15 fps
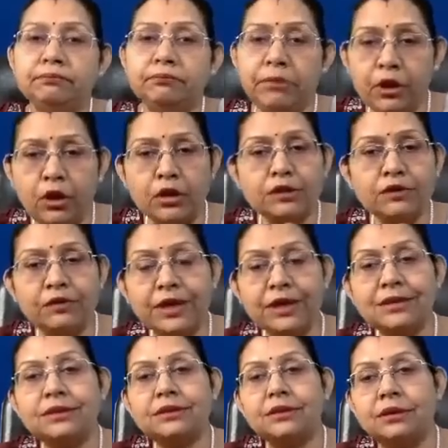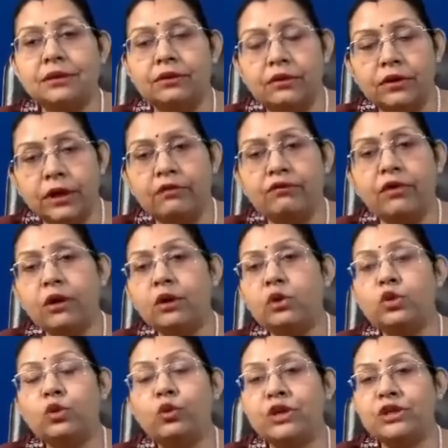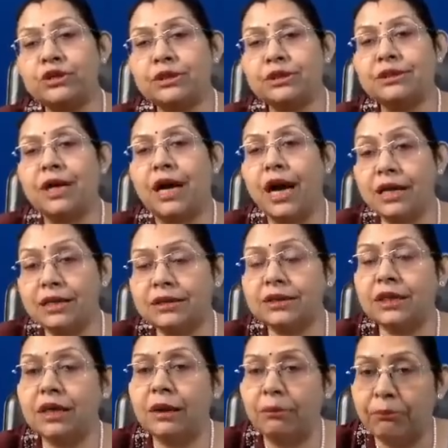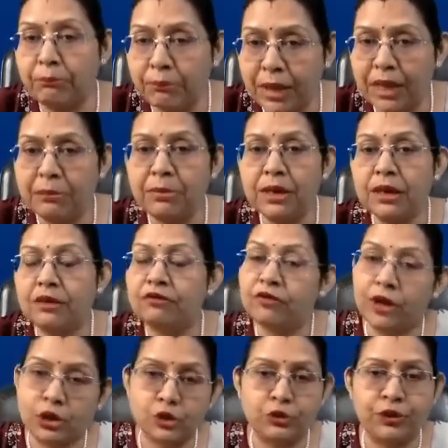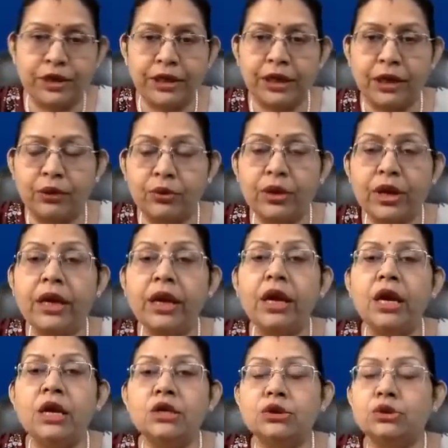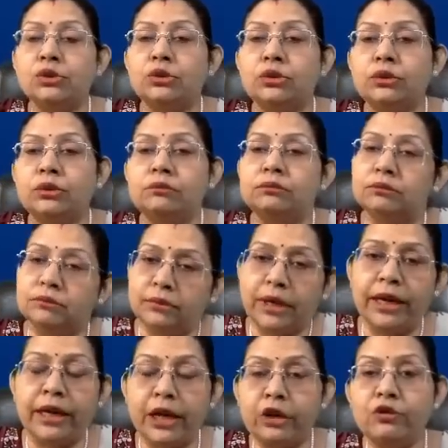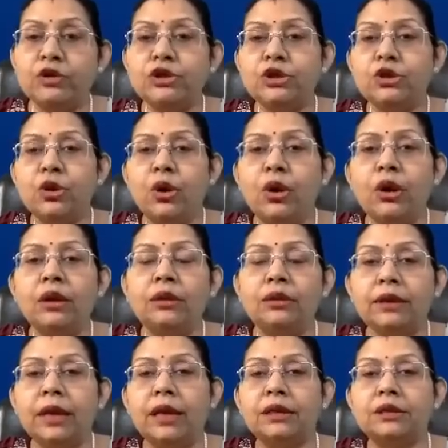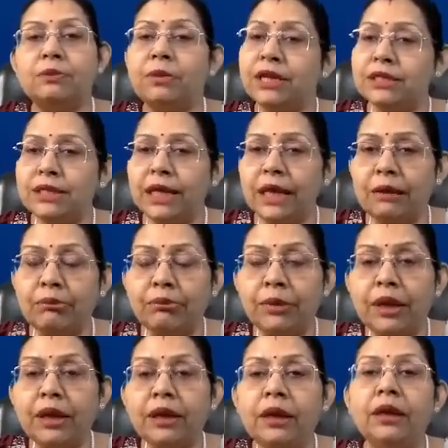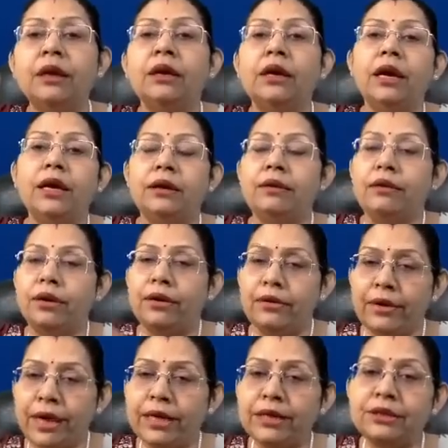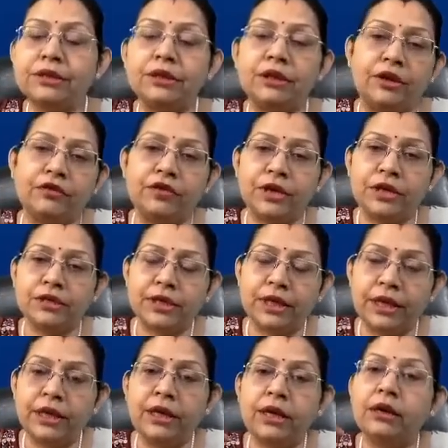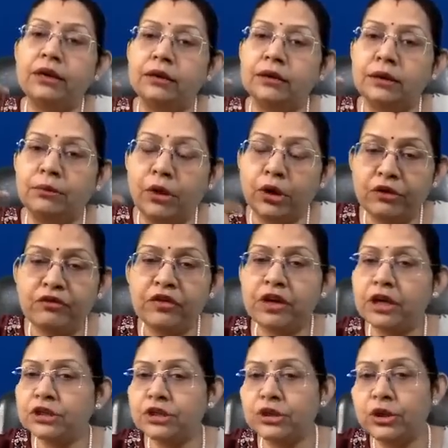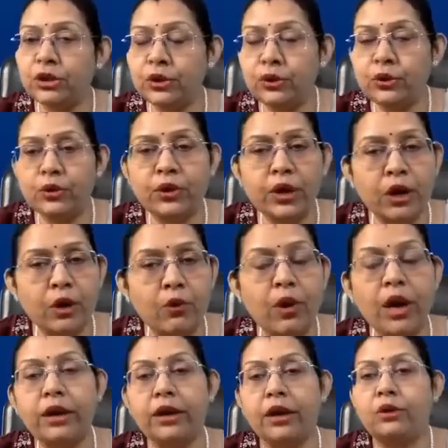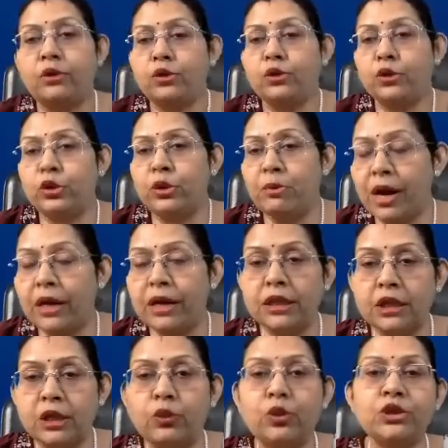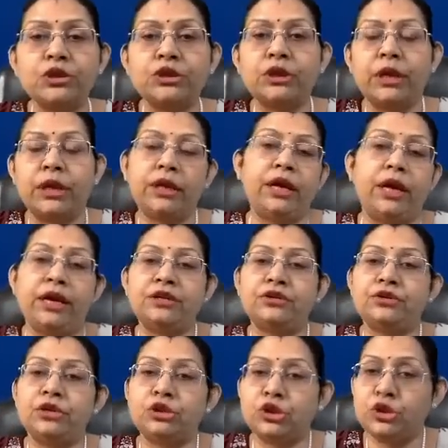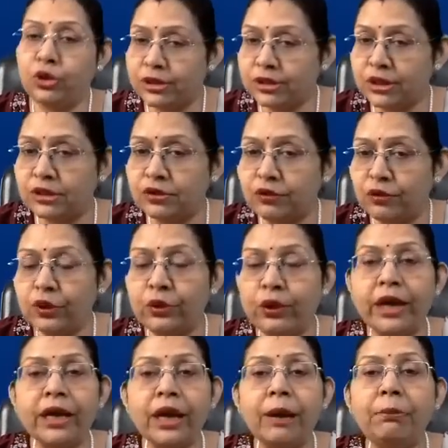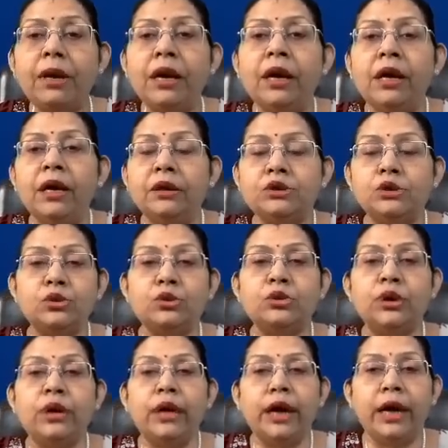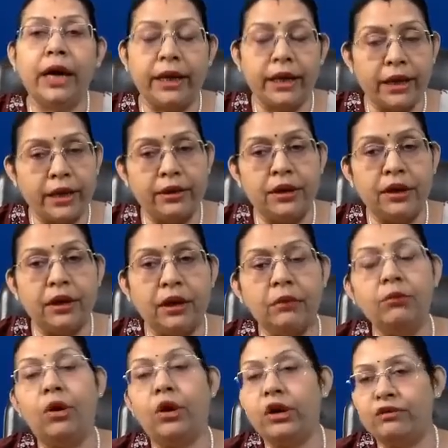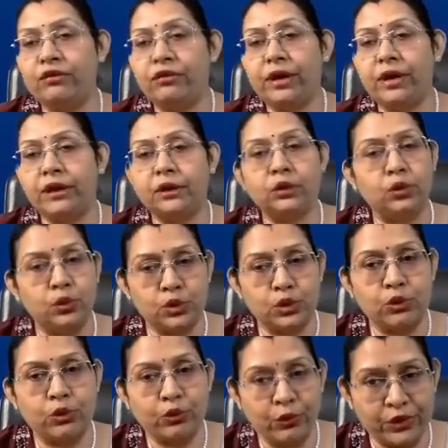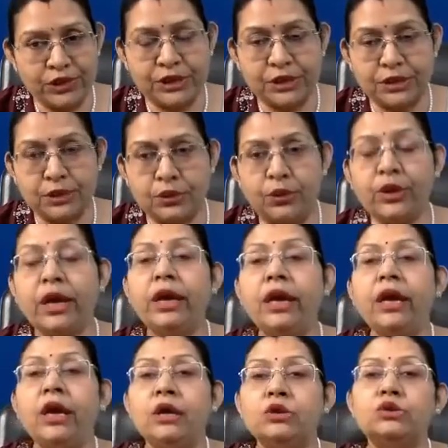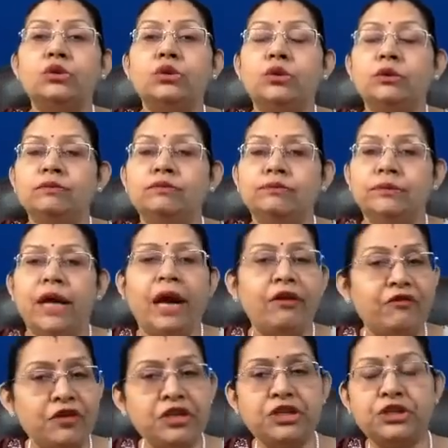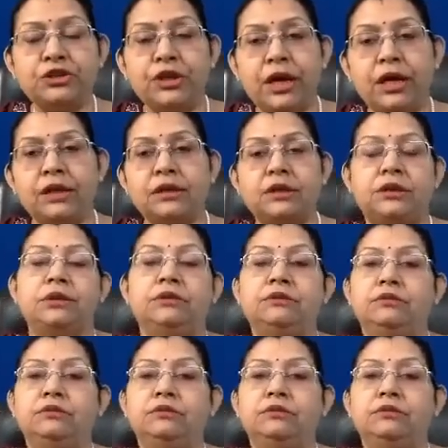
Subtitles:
because of that, in one or two questions, the answer may be fluctuating, okay? So I request you all that please help me and write if there is any modification you require or you demand in the question, any extra choices you want to add up, so I can modify those questions, okay? So I wish that